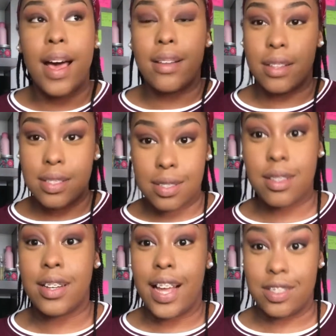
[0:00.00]
and the
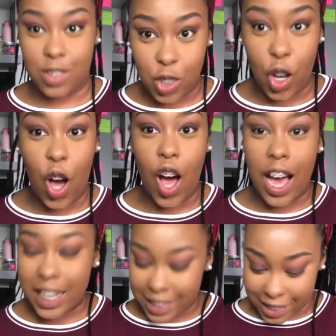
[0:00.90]
sun has
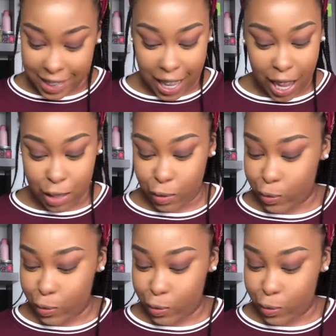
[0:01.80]
gone down.